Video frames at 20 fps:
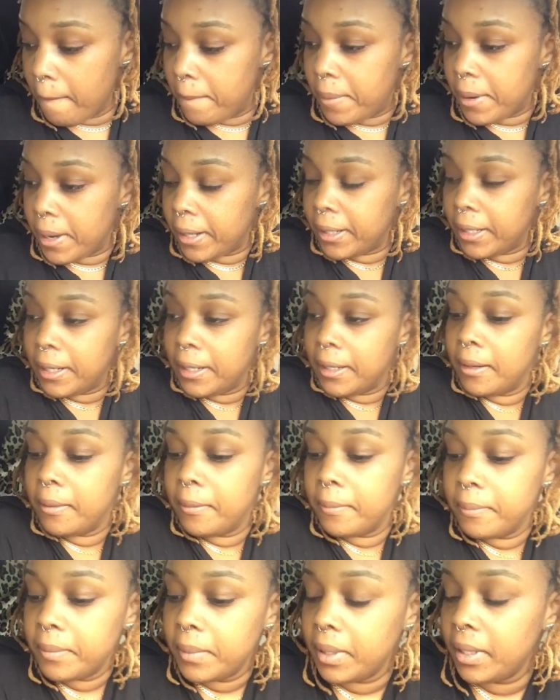But,
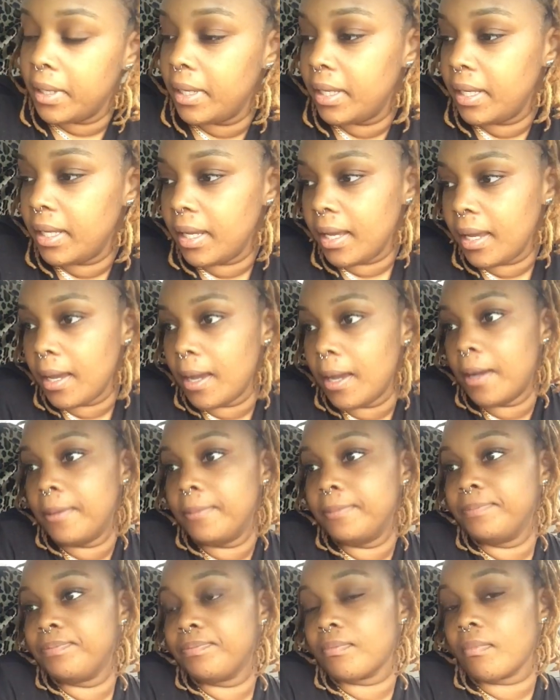
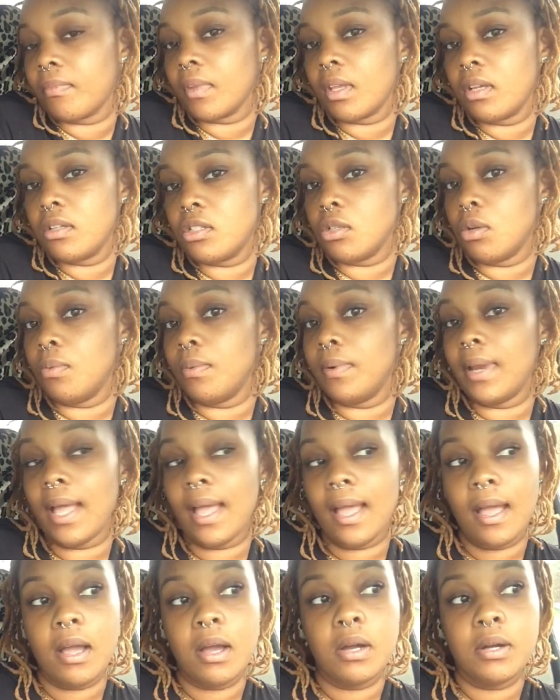yeah. So
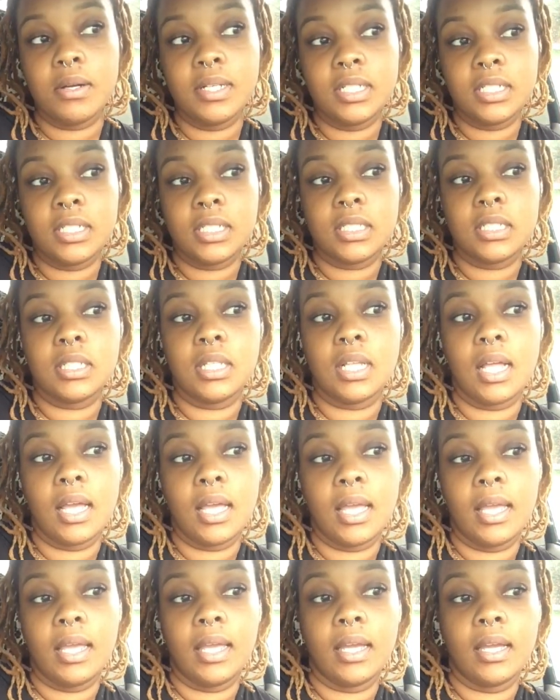now it's just
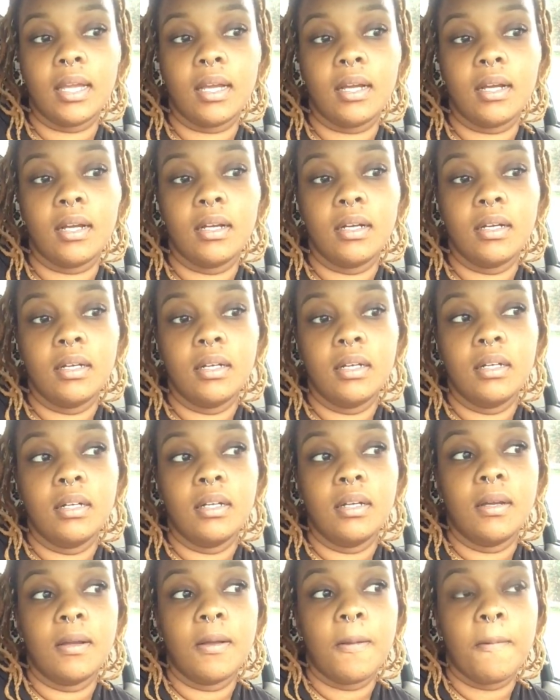like,
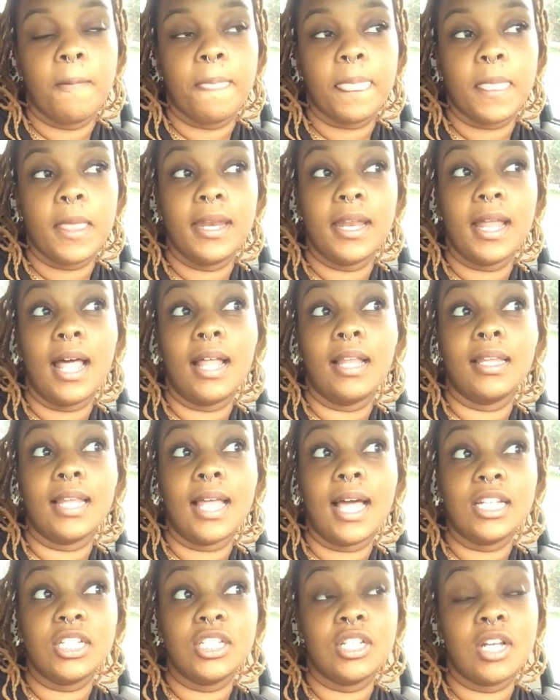and that
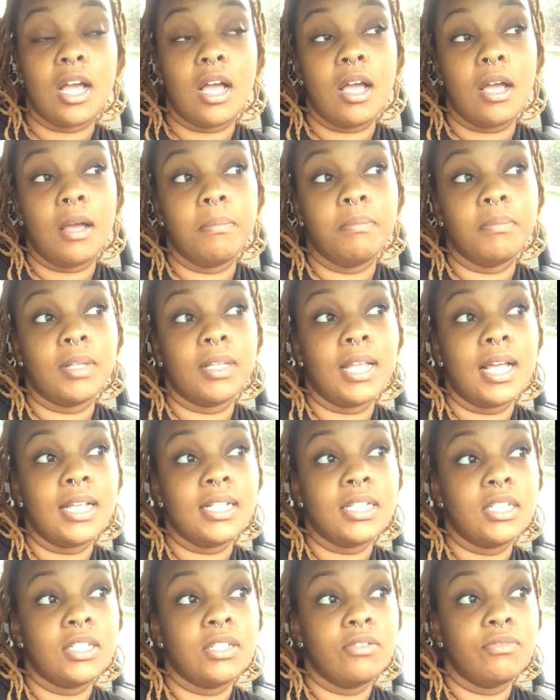last job, the
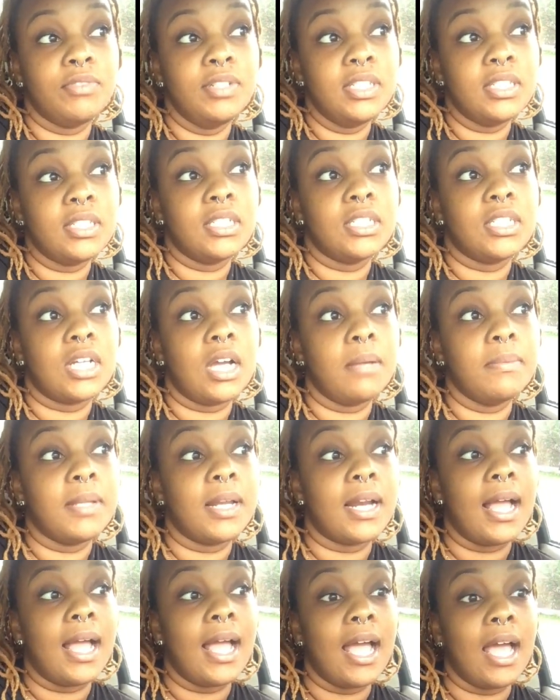last recent job
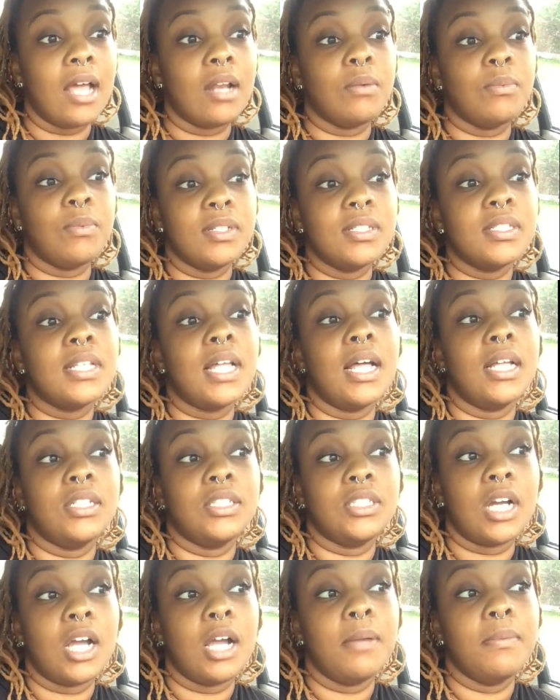that I had was that
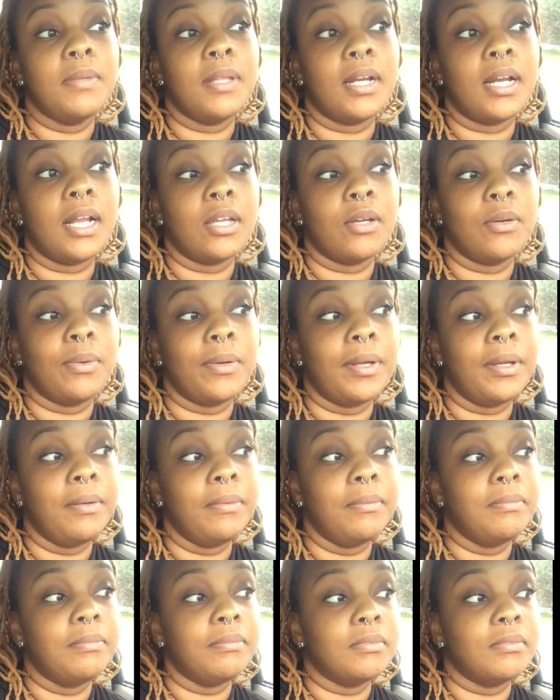job that I quit.